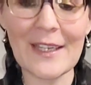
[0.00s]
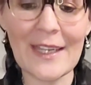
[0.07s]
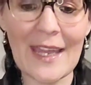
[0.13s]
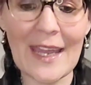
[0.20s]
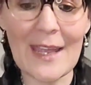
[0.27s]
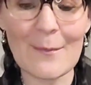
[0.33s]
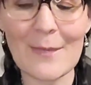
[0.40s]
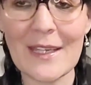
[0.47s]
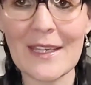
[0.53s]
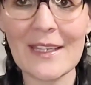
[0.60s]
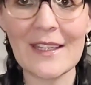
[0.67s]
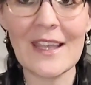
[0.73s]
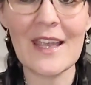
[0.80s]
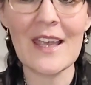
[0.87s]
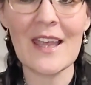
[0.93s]
I am
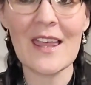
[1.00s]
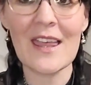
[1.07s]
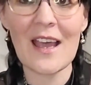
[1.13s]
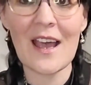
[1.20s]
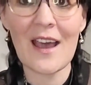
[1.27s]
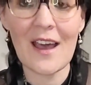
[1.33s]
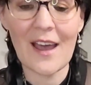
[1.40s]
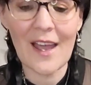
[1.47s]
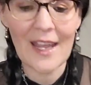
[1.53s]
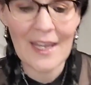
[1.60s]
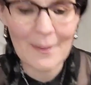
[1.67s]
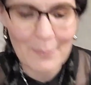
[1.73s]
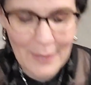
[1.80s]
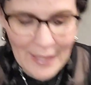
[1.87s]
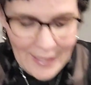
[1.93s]
in
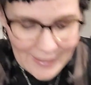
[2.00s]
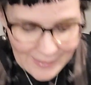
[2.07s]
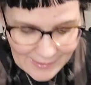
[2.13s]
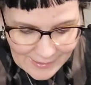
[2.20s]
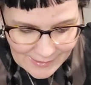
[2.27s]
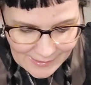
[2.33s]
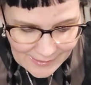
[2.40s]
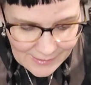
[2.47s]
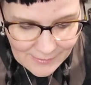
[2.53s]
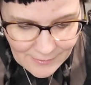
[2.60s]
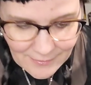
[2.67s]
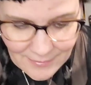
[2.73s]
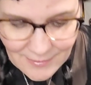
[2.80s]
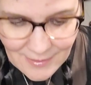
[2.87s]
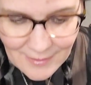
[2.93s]
high black
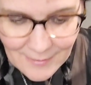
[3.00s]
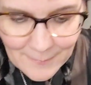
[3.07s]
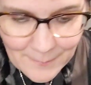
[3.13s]
heels.